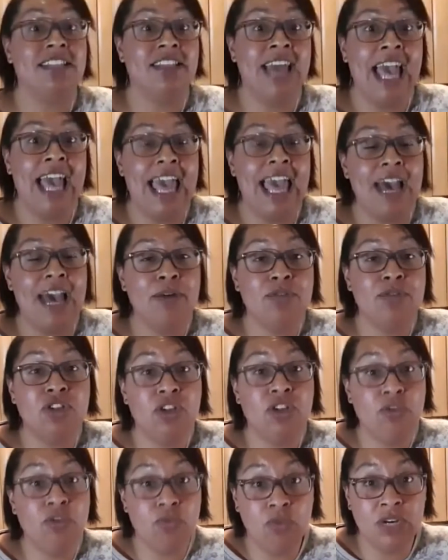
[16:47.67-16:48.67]
that helps
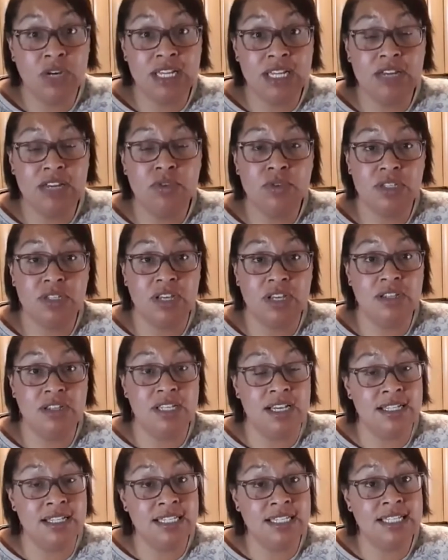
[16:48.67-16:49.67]
you. What it also
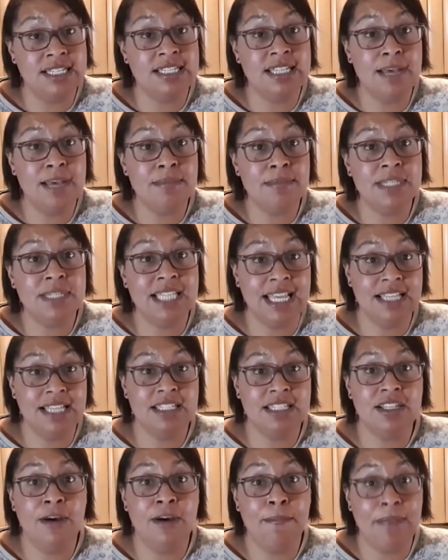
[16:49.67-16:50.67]
does is some
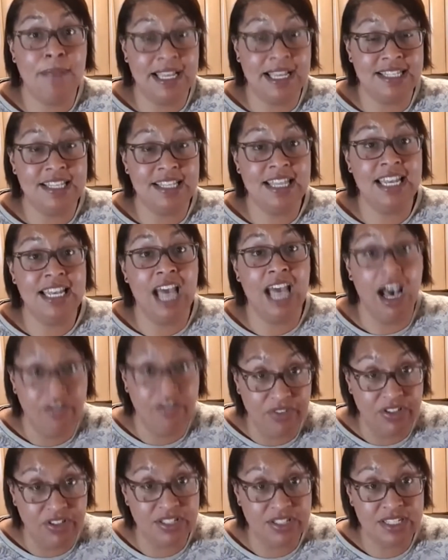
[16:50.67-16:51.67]
teats are better than
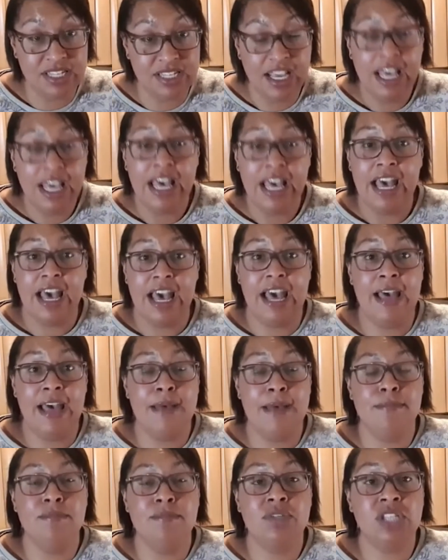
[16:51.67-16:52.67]
others.
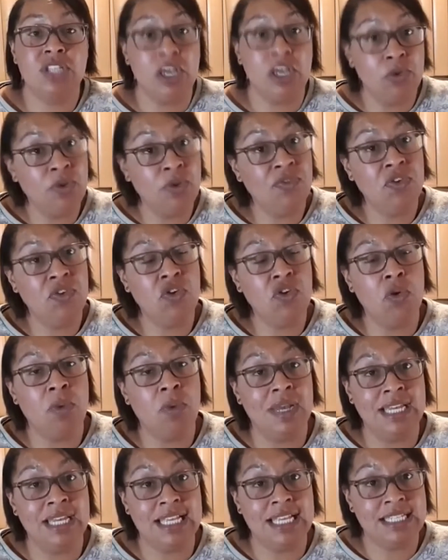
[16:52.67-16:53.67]
So if you've got
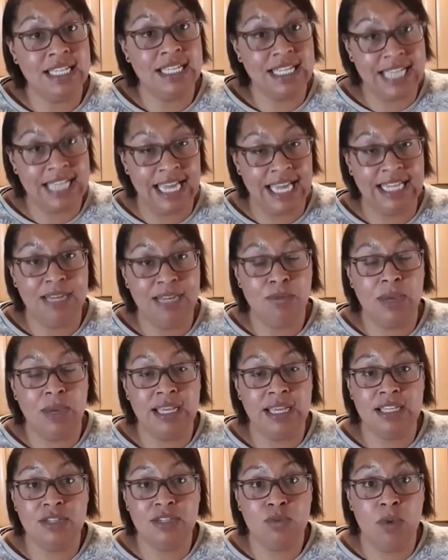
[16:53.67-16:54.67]
one that isn't gaining
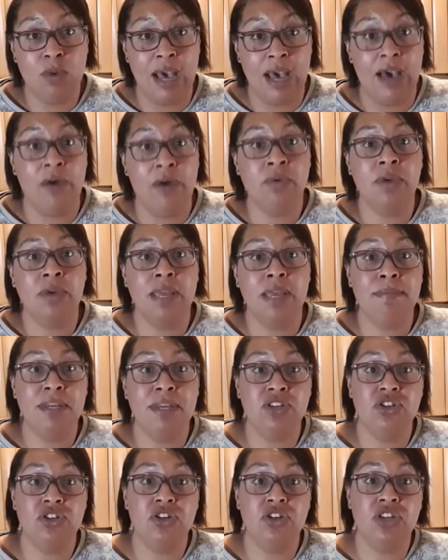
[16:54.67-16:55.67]
weight as well, it
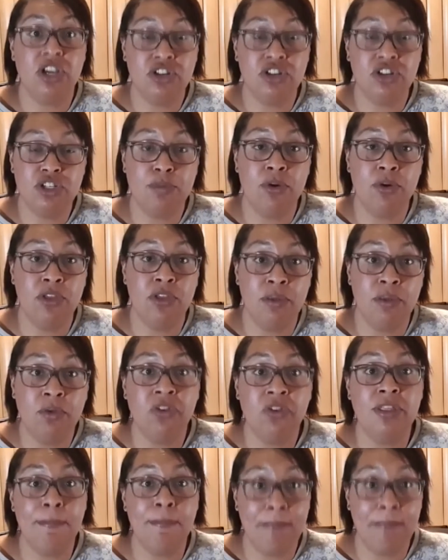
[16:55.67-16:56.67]
means you know to put them
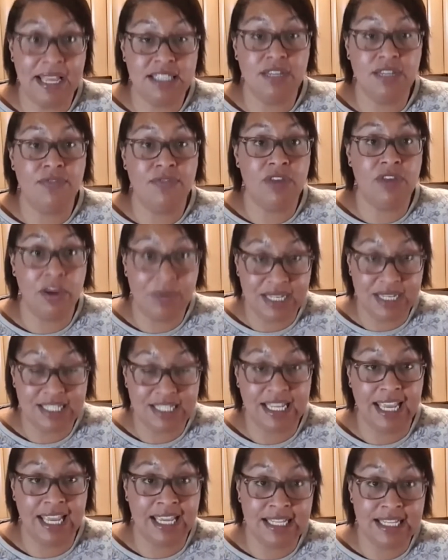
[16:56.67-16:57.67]
on the better flowing
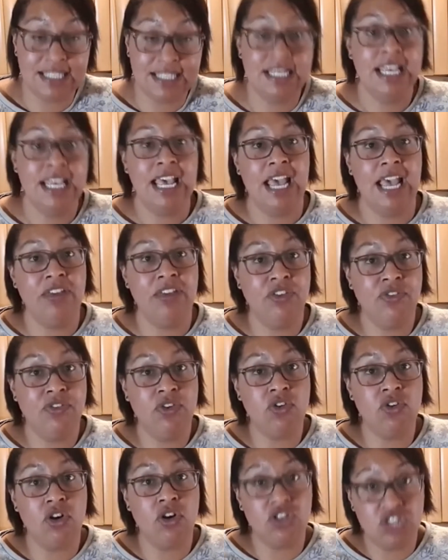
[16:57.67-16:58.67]
teats. And if
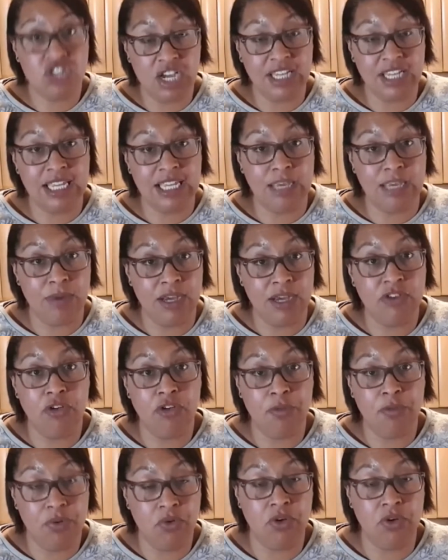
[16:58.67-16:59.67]
you've got a chunky one or
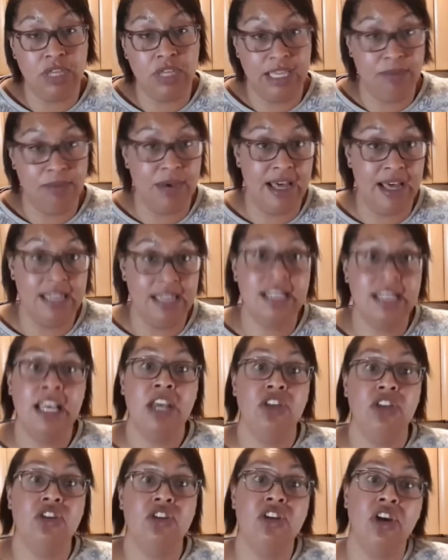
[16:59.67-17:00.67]
a porky one,
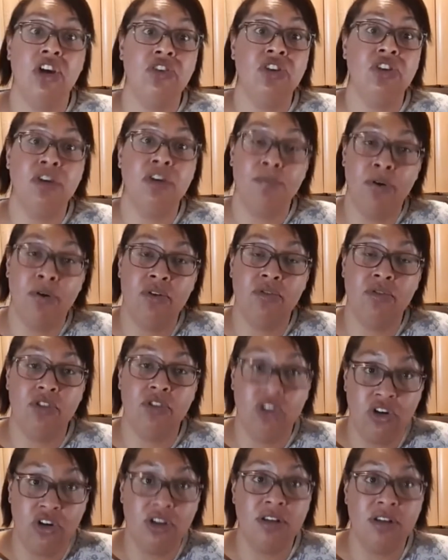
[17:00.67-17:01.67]
you know you
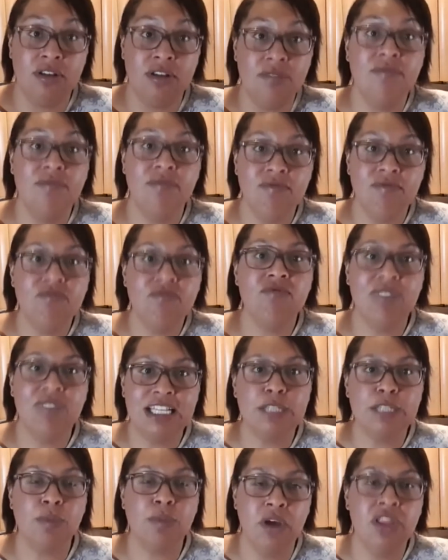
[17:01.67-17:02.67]
can
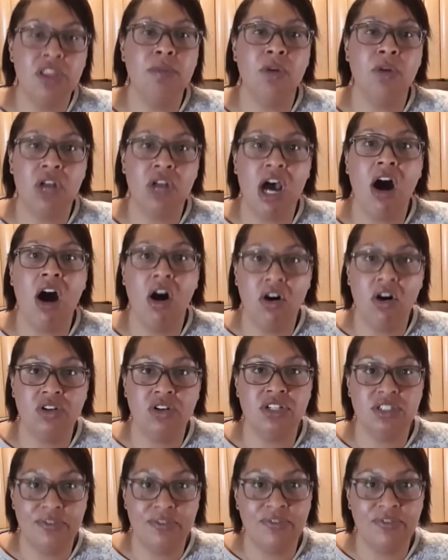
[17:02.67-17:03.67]
risk putting them on a
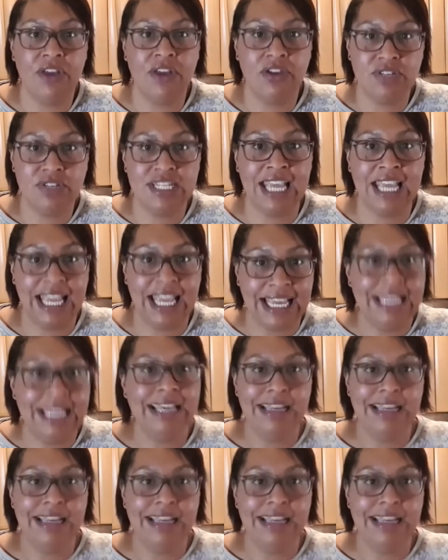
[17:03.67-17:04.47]
harder to flow teat.